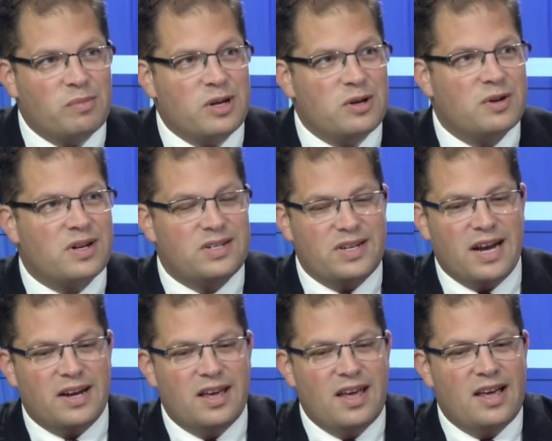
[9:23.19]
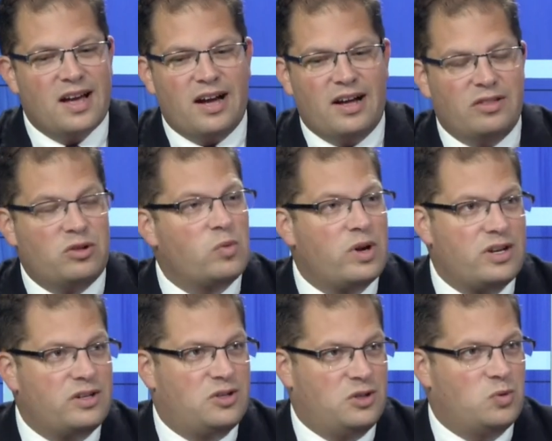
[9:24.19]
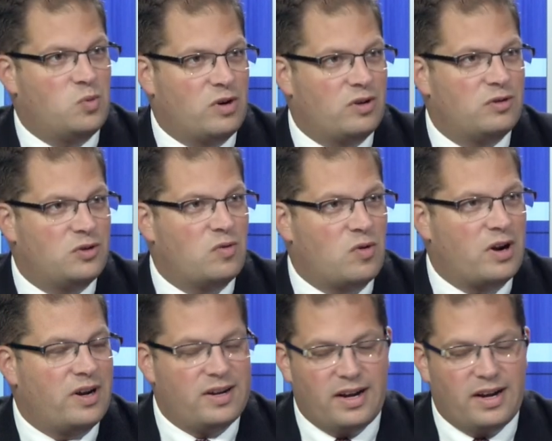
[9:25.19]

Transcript: but you can take the witnesses' words for it,